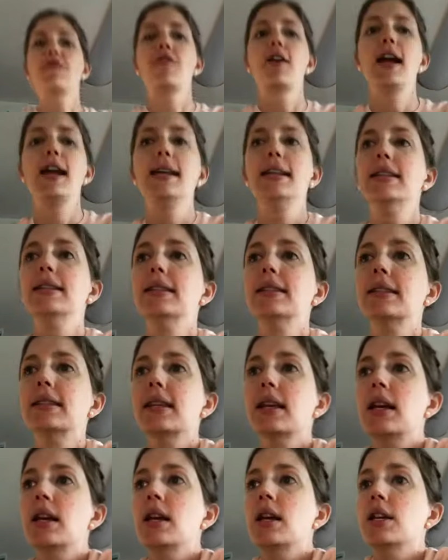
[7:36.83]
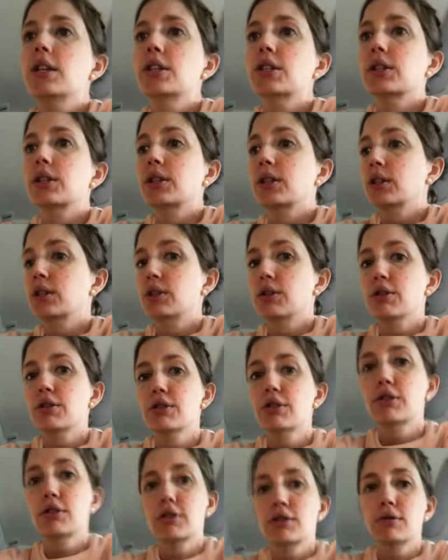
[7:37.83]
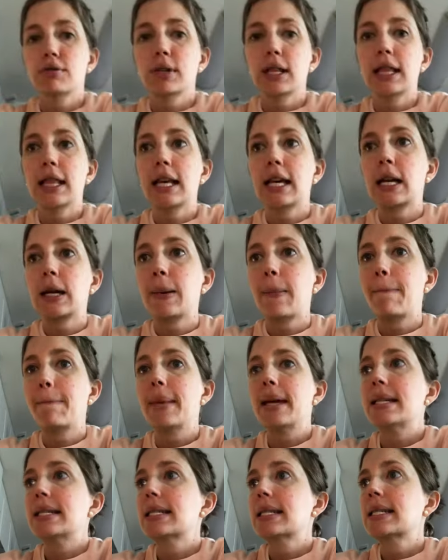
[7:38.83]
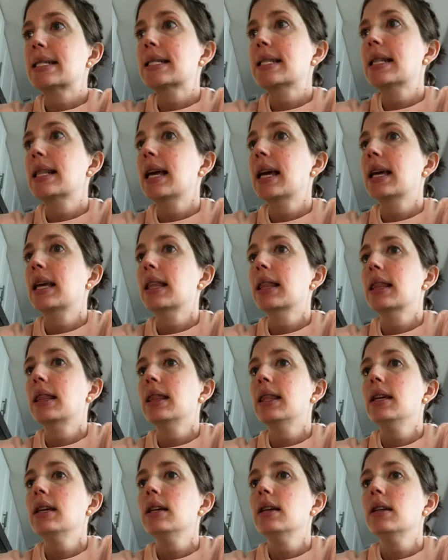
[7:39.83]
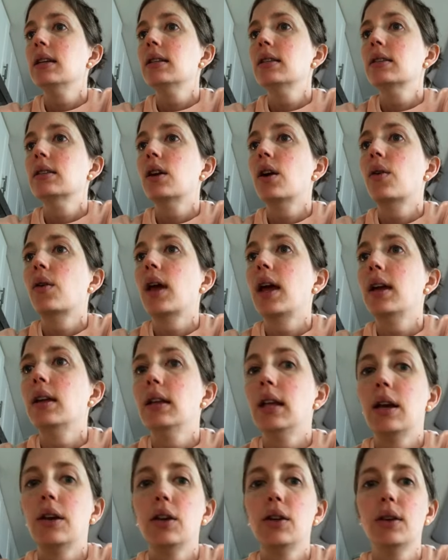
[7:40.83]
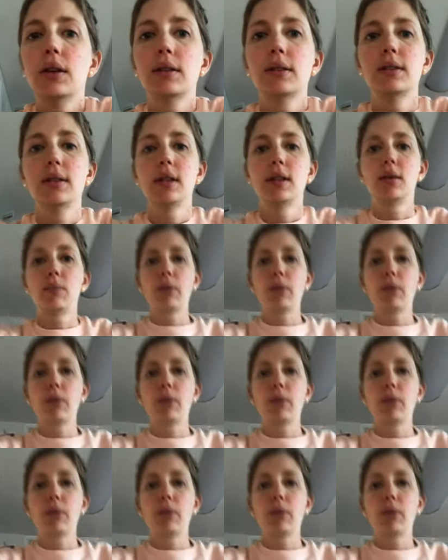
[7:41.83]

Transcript: friends. I'm gonna turn it a little bit like this. Okay, now you can see the